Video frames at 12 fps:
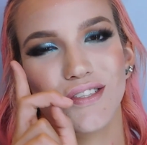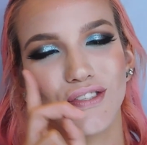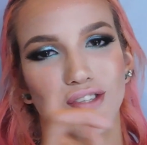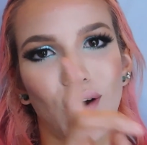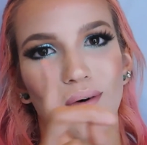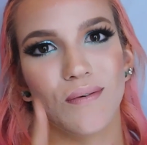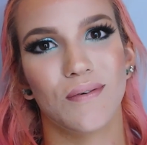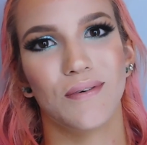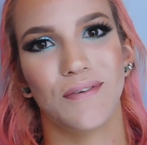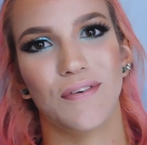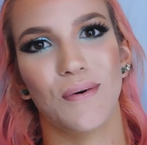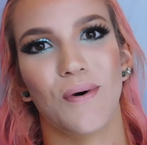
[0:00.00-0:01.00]
So
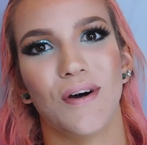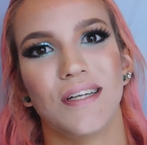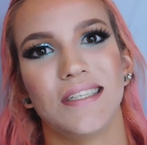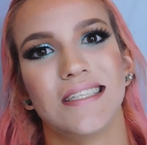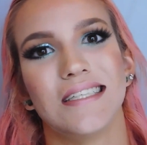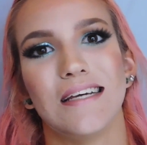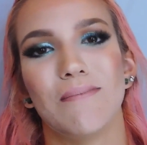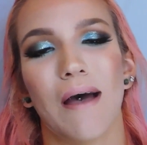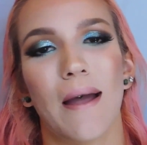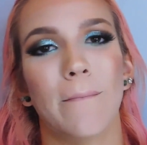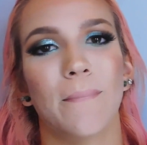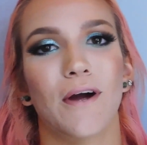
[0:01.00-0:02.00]
if you want to see
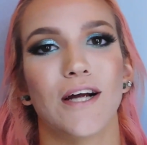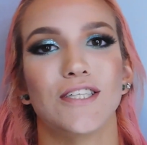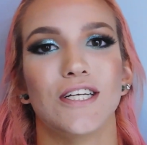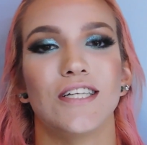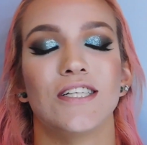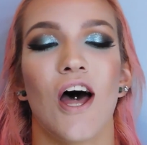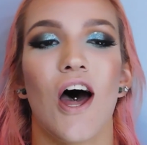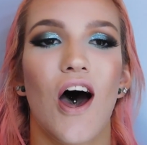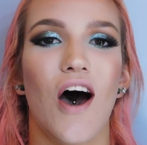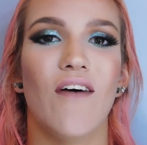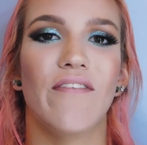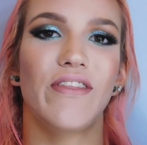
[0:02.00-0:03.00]
my impressions
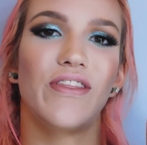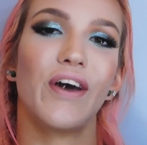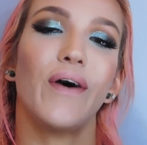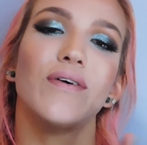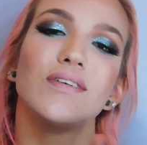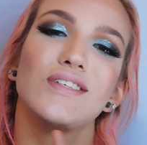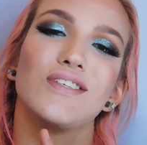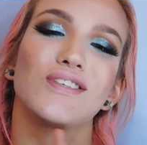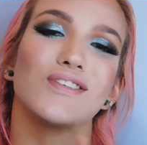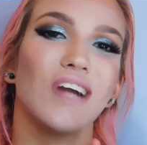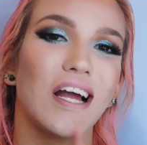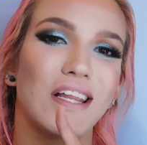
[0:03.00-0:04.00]
of those
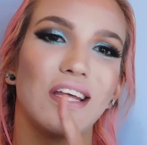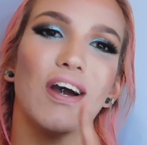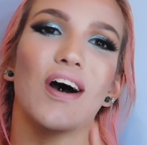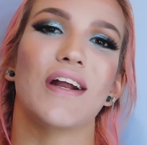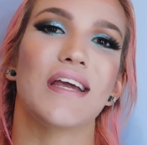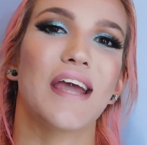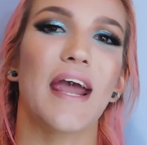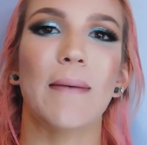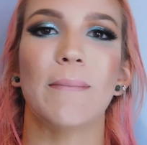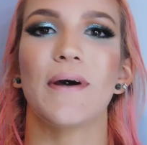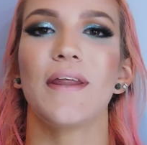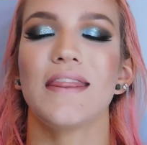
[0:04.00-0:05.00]
directly on
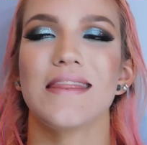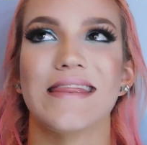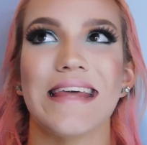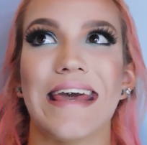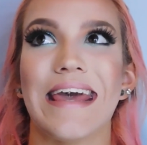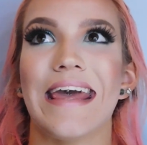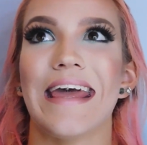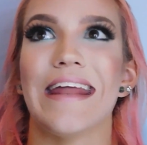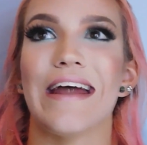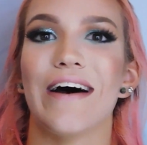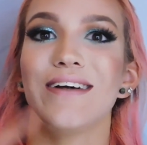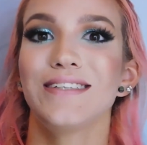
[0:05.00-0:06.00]
camera,
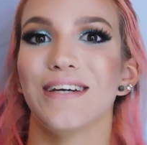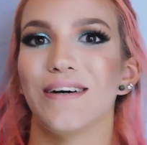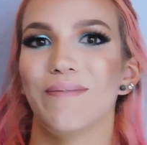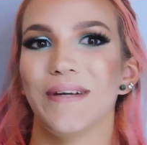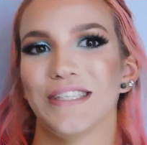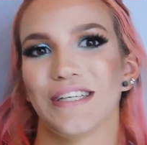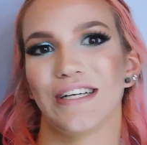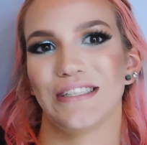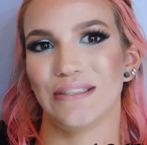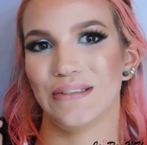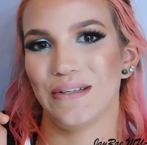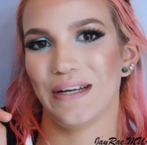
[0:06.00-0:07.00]
then also be sure
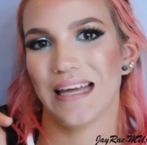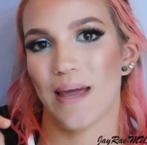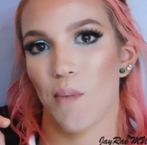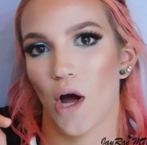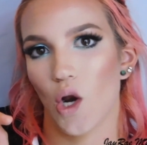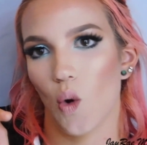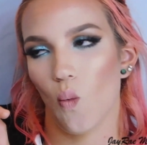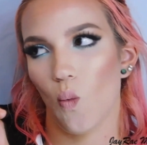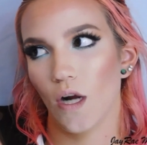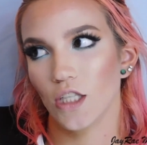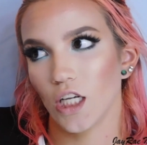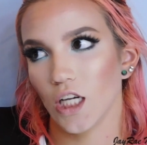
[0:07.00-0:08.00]
to keep on
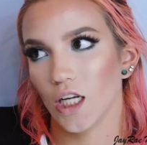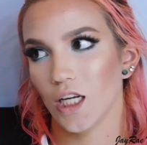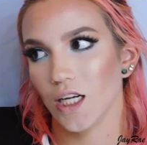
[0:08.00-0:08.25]
watching.